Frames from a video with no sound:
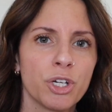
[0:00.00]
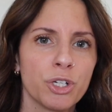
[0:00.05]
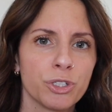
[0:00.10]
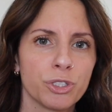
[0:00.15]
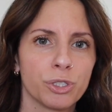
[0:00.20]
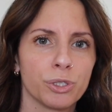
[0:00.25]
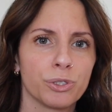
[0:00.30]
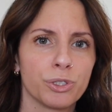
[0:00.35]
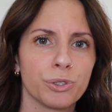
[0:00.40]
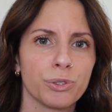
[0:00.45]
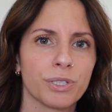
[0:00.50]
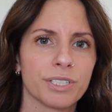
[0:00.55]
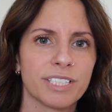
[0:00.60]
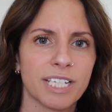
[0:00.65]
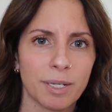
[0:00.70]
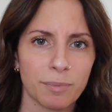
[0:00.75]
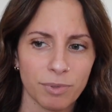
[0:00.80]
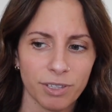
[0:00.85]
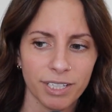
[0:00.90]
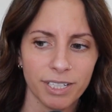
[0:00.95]
to do the
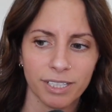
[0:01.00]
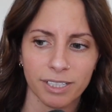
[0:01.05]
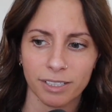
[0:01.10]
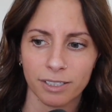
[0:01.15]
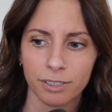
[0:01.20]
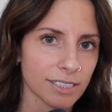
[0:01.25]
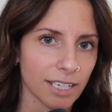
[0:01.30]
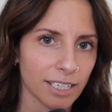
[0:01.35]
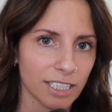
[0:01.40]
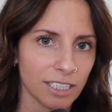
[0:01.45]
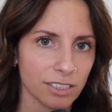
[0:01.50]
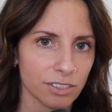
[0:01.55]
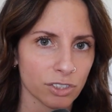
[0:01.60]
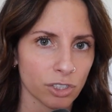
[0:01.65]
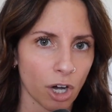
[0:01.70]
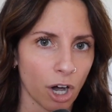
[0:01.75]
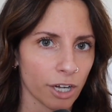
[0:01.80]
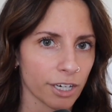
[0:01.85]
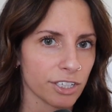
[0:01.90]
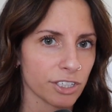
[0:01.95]
same thing that he's
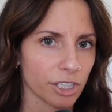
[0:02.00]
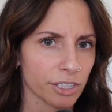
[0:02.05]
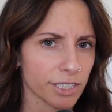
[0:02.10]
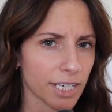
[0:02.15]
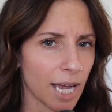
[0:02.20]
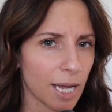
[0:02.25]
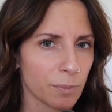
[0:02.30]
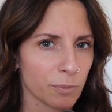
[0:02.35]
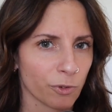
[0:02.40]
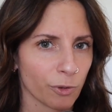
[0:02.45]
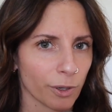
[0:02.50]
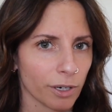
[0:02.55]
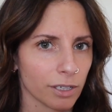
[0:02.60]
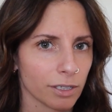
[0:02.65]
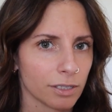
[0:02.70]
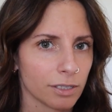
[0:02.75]
gone and done time for.